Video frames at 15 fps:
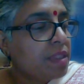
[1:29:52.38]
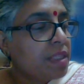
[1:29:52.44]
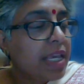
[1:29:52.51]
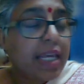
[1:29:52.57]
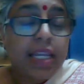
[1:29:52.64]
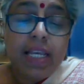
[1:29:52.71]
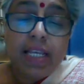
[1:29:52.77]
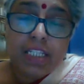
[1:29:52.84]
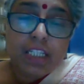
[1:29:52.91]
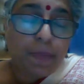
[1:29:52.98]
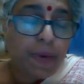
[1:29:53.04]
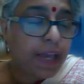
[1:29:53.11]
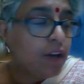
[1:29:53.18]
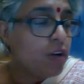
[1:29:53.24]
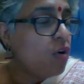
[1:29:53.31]
In East
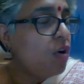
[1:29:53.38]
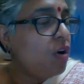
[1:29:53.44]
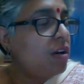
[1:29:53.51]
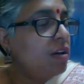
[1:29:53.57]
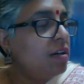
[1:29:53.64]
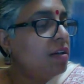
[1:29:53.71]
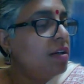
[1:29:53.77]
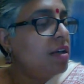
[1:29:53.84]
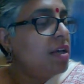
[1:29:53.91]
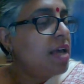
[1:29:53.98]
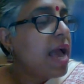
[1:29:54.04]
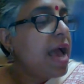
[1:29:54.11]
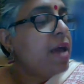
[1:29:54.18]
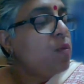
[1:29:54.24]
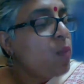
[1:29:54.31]
Bengal
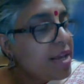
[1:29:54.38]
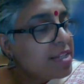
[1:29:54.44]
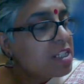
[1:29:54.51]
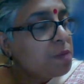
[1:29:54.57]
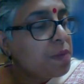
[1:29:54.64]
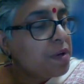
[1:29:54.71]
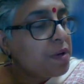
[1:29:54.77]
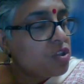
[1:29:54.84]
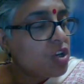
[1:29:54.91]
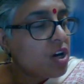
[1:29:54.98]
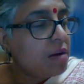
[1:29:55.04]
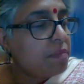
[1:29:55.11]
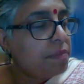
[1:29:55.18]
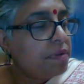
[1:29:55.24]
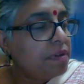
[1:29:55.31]
and West
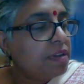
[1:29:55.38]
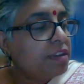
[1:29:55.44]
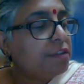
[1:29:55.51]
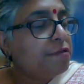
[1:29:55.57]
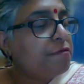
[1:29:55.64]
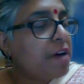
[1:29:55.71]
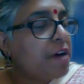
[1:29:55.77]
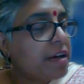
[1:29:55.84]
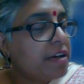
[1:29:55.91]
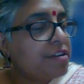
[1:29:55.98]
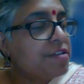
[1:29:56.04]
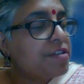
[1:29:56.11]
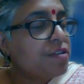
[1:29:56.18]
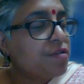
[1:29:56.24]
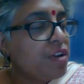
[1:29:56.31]
Punjab, the
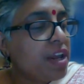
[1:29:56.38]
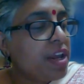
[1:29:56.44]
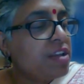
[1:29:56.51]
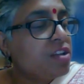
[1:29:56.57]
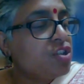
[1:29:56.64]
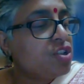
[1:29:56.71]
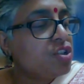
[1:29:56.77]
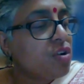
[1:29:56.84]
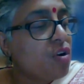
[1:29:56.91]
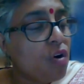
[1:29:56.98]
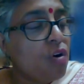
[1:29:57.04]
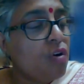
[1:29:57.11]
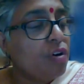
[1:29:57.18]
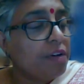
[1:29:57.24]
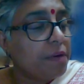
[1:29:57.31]
fires ranged
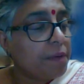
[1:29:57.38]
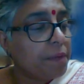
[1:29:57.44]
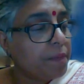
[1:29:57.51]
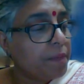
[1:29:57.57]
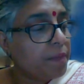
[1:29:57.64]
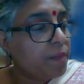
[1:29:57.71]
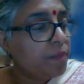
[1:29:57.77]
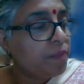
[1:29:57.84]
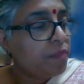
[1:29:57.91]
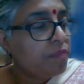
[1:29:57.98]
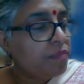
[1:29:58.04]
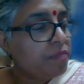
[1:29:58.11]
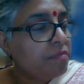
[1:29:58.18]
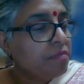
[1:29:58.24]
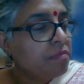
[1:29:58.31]
on.
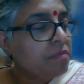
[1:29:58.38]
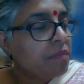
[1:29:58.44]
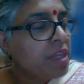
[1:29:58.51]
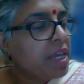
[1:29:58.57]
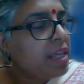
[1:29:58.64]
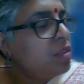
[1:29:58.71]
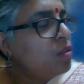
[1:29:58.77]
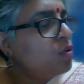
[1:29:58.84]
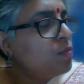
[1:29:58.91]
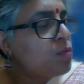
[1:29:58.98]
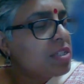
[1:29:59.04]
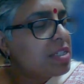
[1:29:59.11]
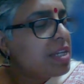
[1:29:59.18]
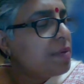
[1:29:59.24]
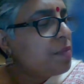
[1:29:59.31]

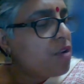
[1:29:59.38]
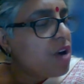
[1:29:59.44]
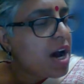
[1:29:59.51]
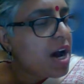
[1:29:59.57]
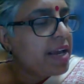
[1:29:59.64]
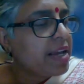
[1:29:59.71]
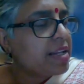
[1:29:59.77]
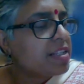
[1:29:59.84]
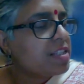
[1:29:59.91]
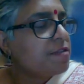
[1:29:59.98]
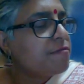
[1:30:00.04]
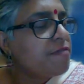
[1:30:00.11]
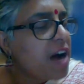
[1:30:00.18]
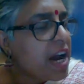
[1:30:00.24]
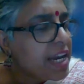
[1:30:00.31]
Hindu-Muslim riots,
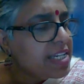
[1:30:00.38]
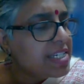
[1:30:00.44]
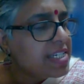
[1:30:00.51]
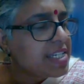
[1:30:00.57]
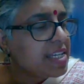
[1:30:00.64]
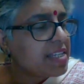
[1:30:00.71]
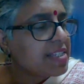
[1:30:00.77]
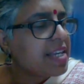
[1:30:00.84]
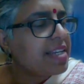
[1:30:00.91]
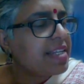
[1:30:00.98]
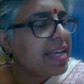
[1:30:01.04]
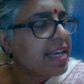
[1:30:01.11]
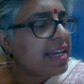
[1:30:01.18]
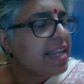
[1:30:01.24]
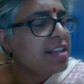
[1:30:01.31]
fightings, and
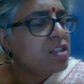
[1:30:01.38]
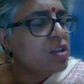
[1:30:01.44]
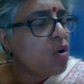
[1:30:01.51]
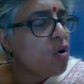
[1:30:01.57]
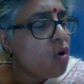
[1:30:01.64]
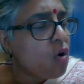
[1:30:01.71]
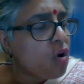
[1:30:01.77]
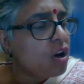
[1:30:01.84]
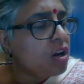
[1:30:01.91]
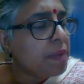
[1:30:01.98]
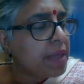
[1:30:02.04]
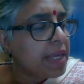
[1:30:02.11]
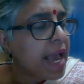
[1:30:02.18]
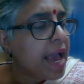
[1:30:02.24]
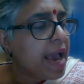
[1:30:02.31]
killings all
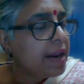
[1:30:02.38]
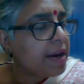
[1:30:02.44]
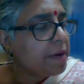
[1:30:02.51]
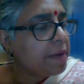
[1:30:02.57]
began.